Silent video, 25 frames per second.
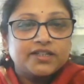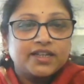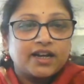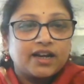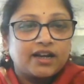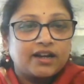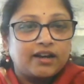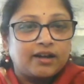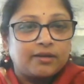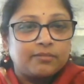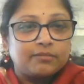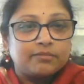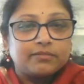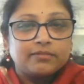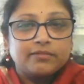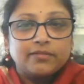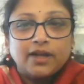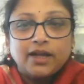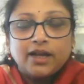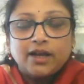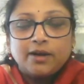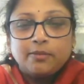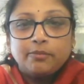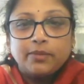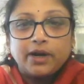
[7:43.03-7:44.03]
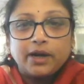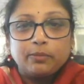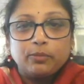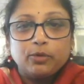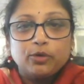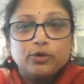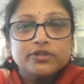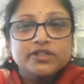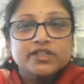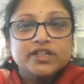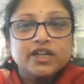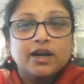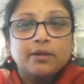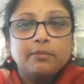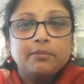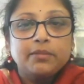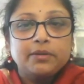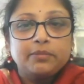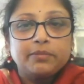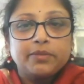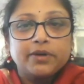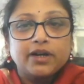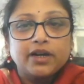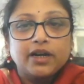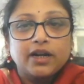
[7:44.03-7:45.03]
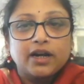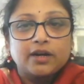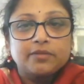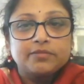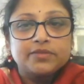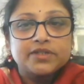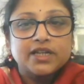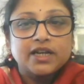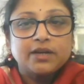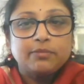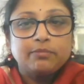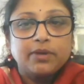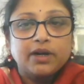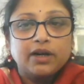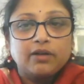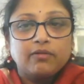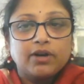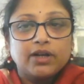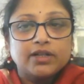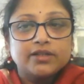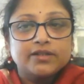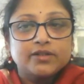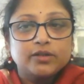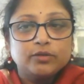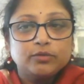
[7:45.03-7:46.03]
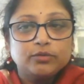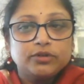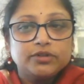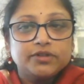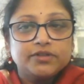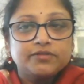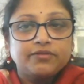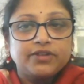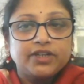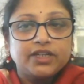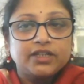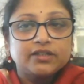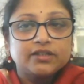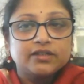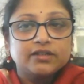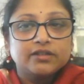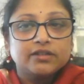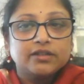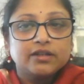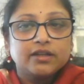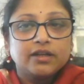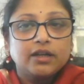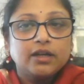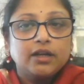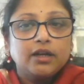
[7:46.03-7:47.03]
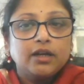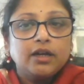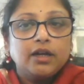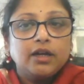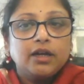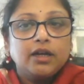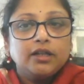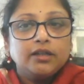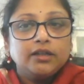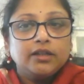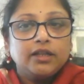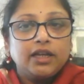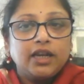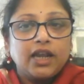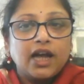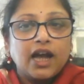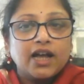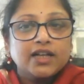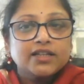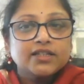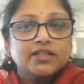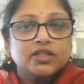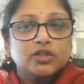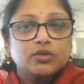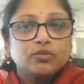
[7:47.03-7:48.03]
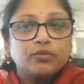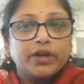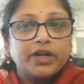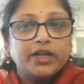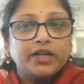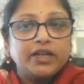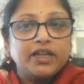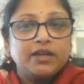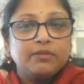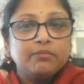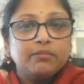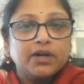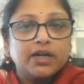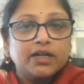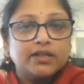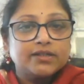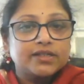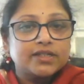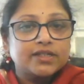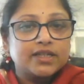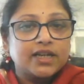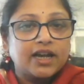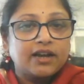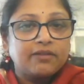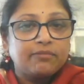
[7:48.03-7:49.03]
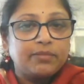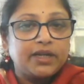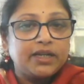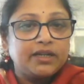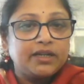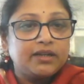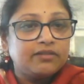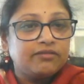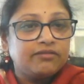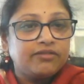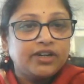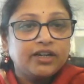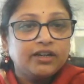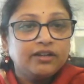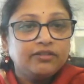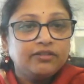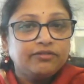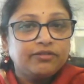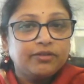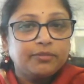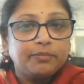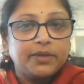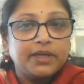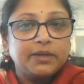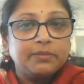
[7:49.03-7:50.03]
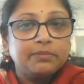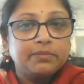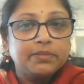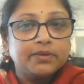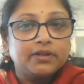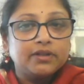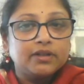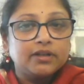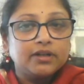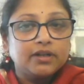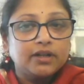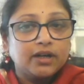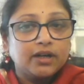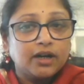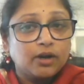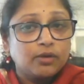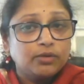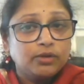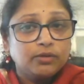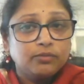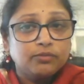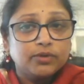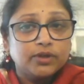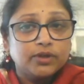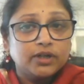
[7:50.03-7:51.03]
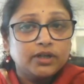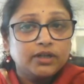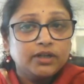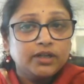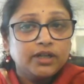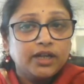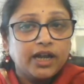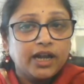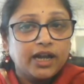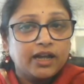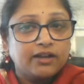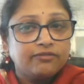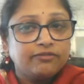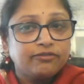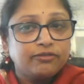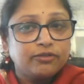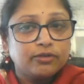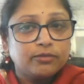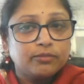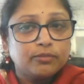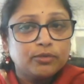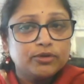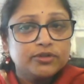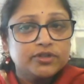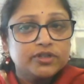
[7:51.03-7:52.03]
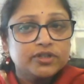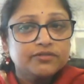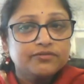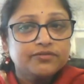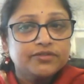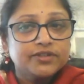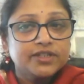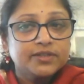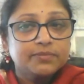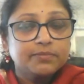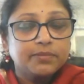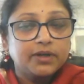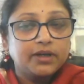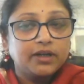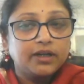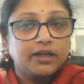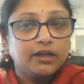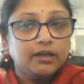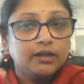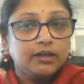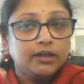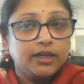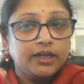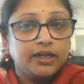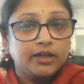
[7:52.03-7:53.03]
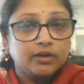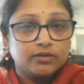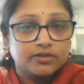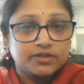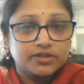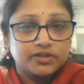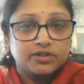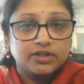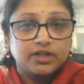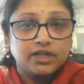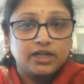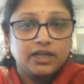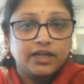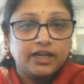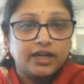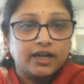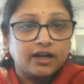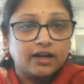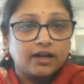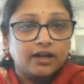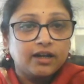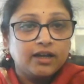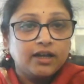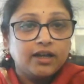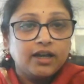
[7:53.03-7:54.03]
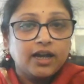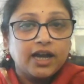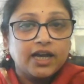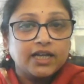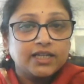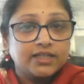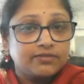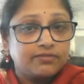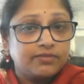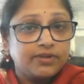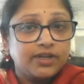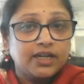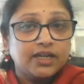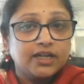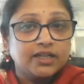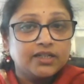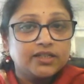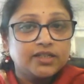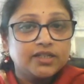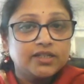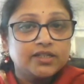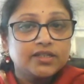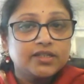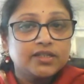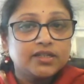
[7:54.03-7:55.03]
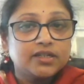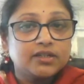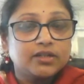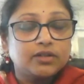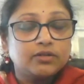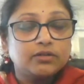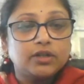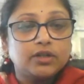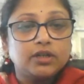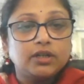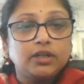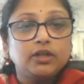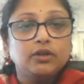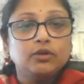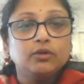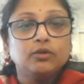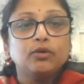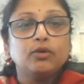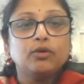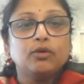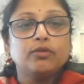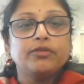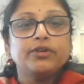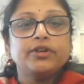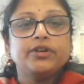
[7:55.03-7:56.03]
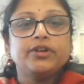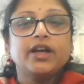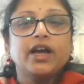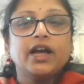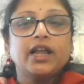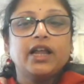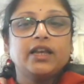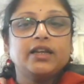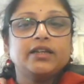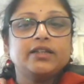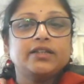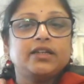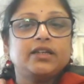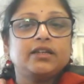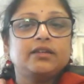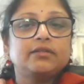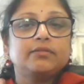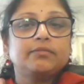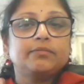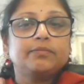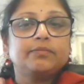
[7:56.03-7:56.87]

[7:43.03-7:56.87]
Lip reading: Sai Ram. My most humble pranams at Bhagwan's lotus feet. The last 20 months have been difficult for people around the world, and for most of us, particularly in Australia, as we adjusted to the new COVID reality.